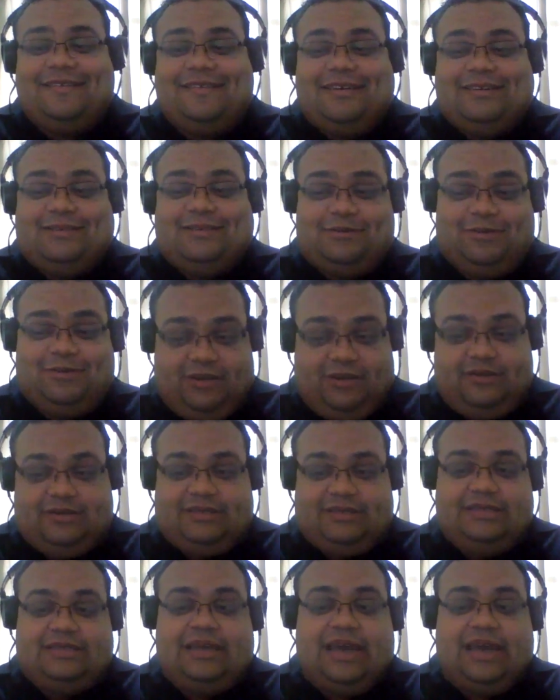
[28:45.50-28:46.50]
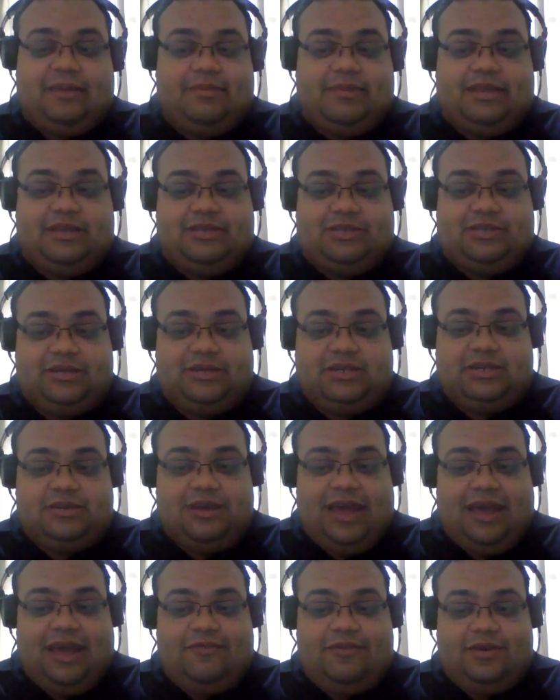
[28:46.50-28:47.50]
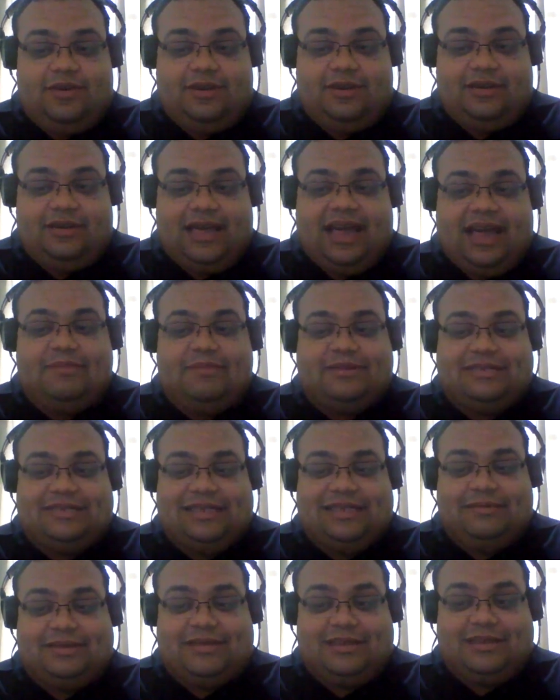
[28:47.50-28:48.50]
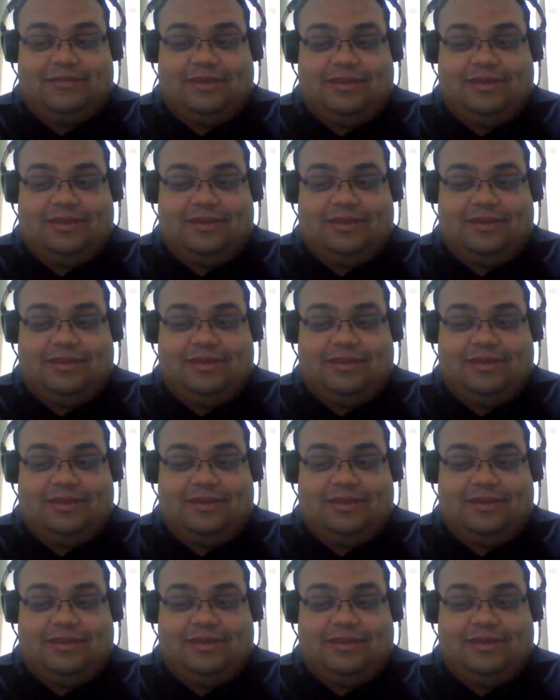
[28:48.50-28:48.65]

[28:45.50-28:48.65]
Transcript: So use the time that you have. The time is limited.